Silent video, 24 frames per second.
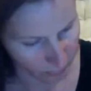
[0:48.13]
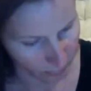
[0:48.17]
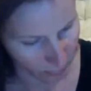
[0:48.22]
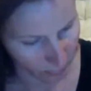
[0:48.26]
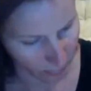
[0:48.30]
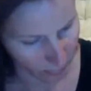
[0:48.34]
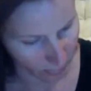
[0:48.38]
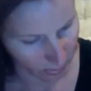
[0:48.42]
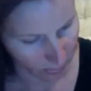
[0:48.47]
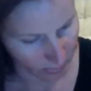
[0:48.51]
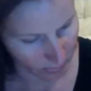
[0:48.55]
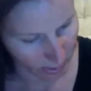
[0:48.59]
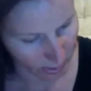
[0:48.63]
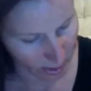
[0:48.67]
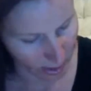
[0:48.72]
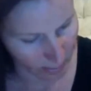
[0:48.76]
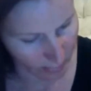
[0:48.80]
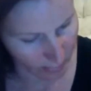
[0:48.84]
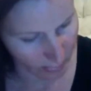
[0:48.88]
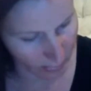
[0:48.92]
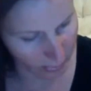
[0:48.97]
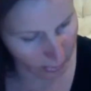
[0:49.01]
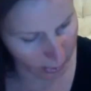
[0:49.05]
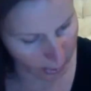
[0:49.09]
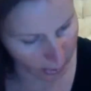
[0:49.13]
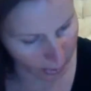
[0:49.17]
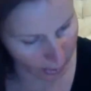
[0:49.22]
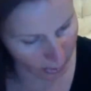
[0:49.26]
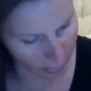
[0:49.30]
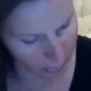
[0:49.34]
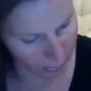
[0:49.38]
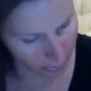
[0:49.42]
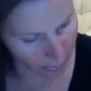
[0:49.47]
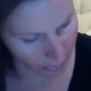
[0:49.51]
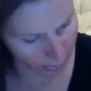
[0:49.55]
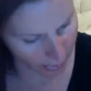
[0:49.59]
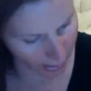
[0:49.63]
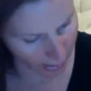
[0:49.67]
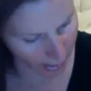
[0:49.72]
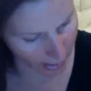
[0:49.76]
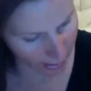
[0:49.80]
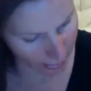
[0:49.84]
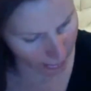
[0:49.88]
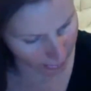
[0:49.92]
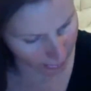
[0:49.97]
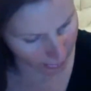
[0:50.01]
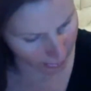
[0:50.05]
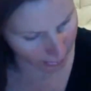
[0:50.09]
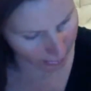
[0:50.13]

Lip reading: My numbers are closer together, aren't